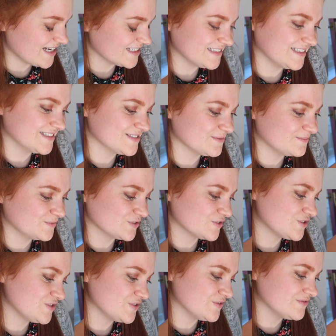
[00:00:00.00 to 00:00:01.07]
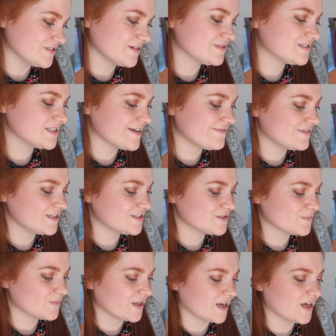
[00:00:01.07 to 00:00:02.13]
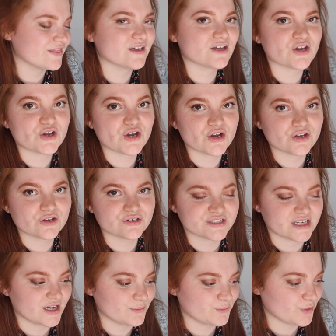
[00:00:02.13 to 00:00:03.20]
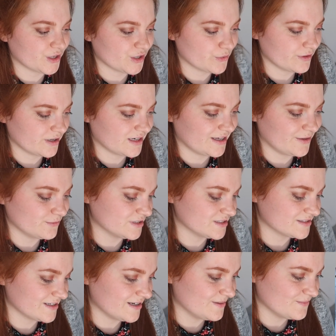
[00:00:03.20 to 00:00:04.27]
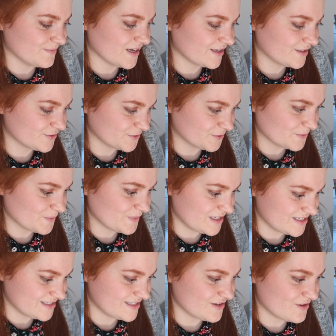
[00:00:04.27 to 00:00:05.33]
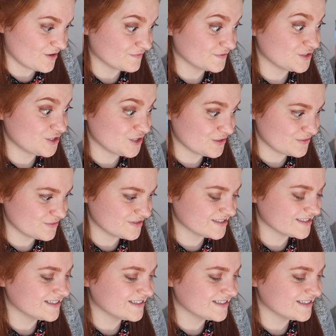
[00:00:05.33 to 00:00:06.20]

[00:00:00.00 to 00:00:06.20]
Adding in some more chews. That was definitely something I think I got good at pretty quickly, was making sure there were plenty of chews.